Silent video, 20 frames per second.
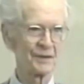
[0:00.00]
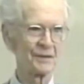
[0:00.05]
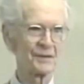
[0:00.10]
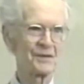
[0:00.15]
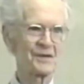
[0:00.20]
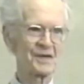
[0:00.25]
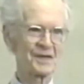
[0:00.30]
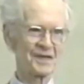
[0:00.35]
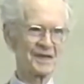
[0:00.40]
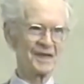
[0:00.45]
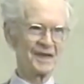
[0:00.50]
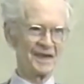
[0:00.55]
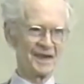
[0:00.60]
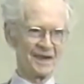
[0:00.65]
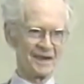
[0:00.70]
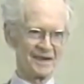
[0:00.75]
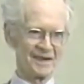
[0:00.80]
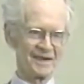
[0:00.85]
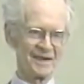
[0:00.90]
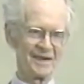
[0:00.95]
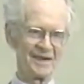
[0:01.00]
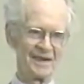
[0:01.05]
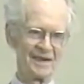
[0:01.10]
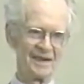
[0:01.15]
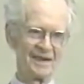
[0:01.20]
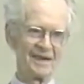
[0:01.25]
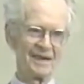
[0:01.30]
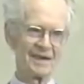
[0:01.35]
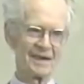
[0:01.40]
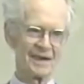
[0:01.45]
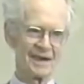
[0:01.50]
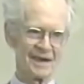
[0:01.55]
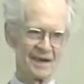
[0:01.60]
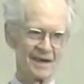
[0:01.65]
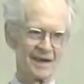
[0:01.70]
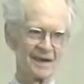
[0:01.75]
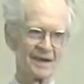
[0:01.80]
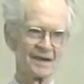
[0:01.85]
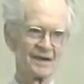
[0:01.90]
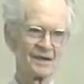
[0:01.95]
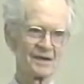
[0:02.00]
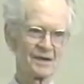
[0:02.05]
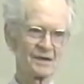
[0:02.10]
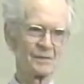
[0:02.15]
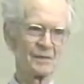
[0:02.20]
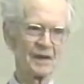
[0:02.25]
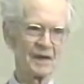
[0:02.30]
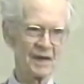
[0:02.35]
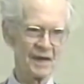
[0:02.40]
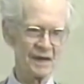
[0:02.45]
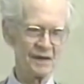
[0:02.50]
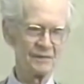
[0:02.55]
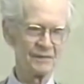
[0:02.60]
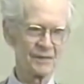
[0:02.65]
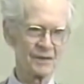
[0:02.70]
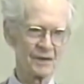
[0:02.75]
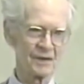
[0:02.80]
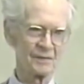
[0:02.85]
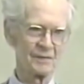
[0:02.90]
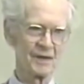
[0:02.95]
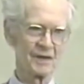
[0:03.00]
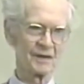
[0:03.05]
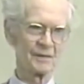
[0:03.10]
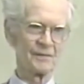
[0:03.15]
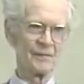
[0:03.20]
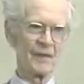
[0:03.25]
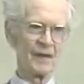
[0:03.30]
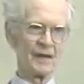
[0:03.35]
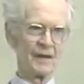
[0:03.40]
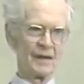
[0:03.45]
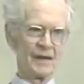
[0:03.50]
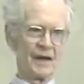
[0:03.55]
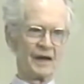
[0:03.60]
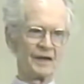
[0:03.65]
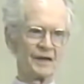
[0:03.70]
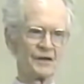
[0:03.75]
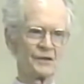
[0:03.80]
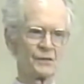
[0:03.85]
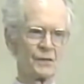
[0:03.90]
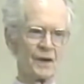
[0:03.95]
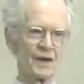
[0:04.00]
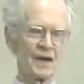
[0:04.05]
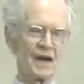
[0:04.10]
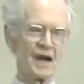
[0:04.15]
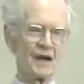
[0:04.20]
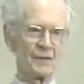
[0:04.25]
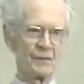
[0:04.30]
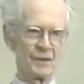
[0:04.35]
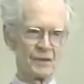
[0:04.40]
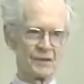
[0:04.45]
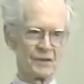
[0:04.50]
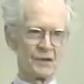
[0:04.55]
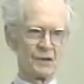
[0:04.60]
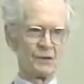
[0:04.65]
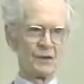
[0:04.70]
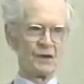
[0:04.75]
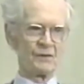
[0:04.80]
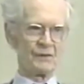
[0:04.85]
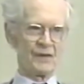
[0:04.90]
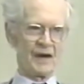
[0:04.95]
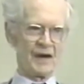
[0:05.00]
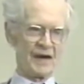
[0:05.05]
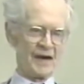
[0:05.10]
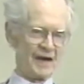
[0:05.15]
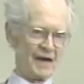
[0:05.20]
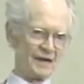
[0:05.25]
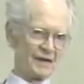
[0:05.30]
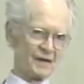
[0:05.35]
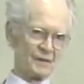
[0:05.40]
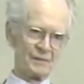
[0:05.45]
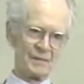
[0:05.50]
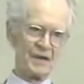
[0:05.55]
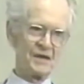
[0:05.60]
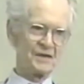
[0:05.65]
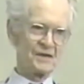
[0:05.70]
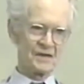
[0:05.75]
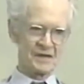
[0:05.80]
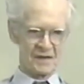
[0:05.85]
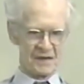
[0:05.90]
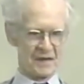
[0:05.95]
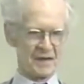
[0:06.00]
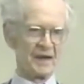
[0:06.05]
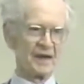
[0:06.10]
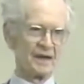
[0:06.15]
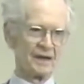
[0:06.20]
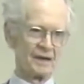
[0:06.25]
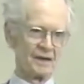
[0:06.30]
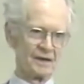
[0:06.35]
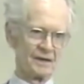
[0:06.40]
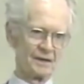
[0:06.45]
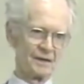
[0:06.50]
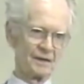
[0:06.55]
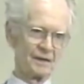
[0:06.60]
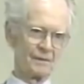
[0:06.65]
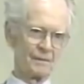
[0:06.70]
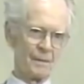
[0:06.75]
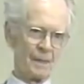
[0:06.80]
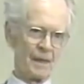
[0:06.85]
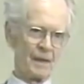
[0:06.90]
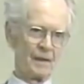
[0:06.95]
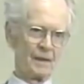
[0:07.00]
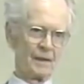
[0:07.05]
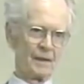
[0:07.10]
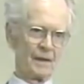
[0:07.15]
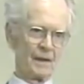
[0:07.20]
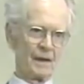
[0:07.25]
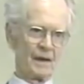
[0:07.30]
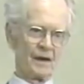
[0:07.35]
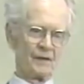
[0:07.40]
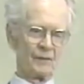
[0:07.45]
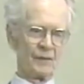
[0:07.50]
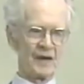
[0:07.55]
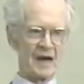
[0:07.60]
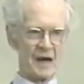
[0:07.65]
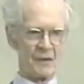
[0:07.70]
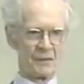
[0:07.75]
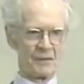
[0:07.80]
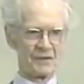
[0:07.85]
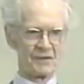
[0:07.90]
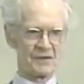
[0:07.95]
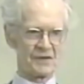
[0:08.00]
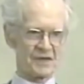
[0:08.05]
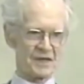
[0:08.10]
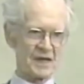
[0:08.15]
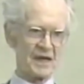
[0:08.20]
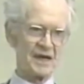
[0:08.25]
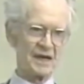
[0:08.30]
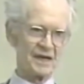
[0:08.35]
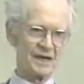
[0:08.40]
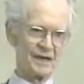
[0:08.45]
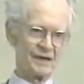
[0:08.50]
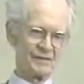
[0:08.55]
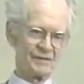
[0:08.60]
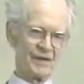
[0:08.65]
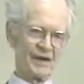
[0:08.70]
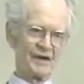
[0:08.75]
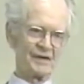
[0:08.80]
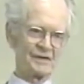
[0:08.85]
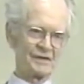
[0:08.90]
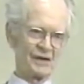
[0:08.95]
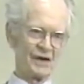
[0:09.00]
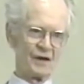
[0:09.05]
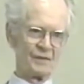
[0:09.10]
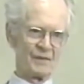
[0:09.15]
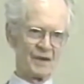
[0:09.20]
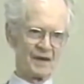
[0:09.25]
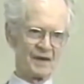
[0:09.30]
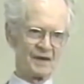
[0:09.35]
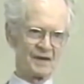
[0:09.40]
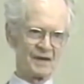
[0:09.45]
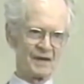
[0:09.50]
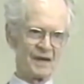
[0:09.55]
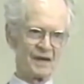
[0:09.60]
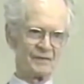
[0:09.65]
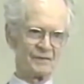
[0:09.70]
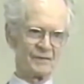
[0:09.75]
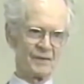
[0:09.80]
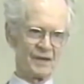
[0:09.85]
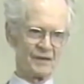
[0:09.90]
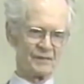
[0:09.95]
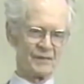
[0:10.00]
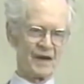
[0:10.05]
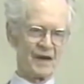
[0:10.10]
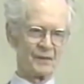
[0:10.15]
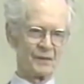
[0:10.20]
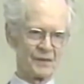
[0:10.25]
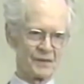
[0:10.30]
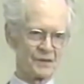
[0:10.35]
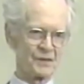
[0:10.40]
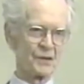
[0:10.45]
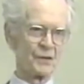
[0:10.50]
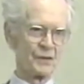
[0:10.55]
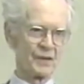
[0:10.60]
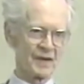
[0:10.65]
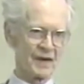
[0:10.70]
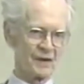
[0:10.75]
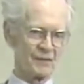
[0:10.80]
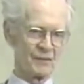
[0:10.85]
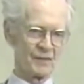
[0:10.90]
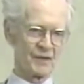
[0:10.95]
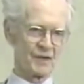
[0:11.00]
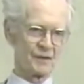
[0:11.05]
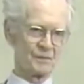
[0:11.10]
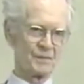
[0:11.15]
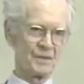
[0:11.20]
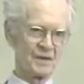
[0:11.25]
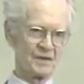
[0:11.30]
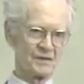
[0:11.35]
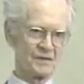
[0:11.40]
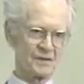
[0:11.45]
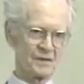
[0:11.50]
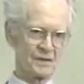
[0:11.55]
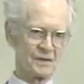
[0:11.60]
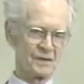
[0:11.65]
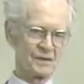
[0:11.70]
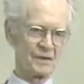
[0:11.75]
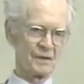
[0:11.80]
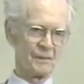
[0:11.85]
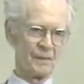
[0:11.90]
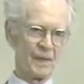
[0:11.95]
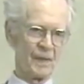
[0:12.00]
understand as behavior, but it is what I would do if I had the pieces there and what I would see if I saw my if, if I were doing it with the pieces.